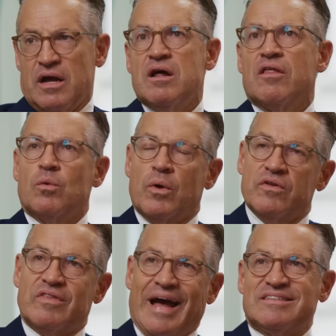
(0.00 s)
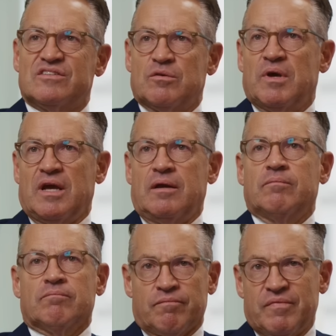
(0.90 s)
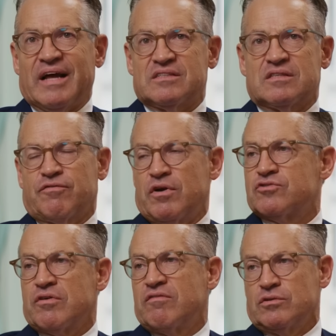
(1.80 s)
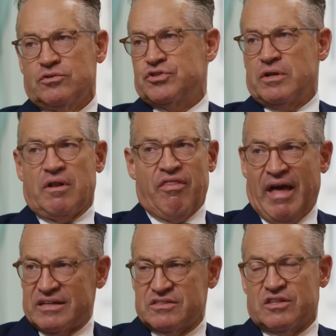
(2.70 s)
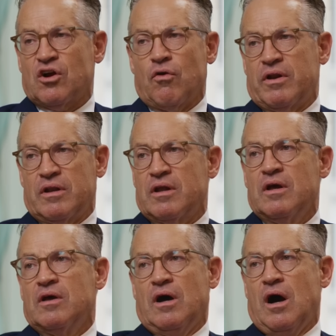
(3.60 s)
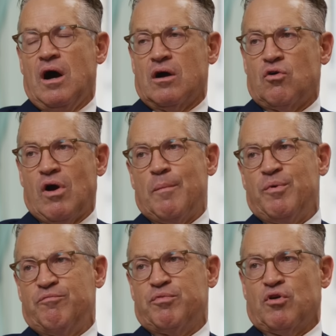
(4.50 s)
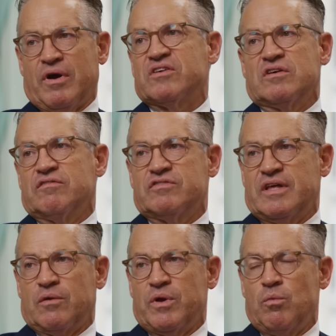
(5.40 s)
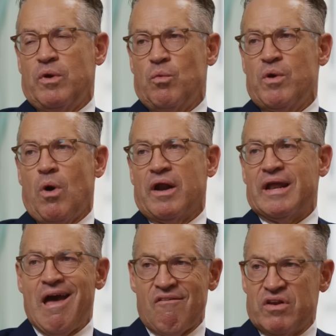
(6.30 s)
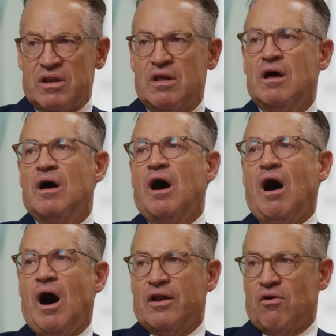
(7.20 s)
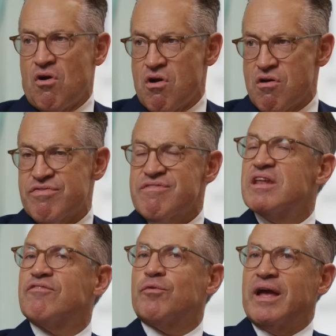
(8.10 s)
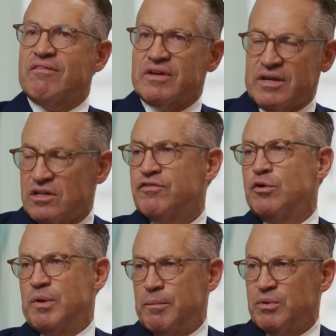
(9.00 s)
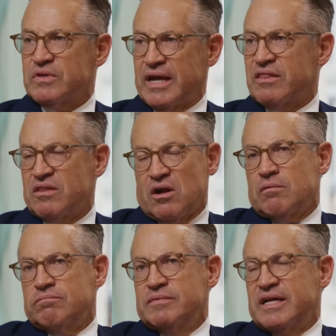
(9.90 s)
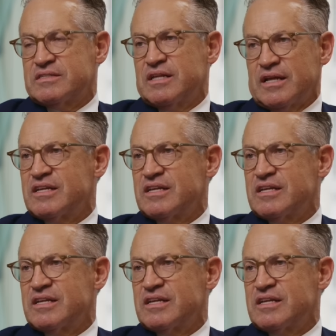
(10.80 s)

In other words, that's to me, that's the French Revolution. That's yes. the current yeah, yeah, uh, yeah. crop of progressives that yep. we, we, we want heaven on earth and if we have to kill a few people to get there that's not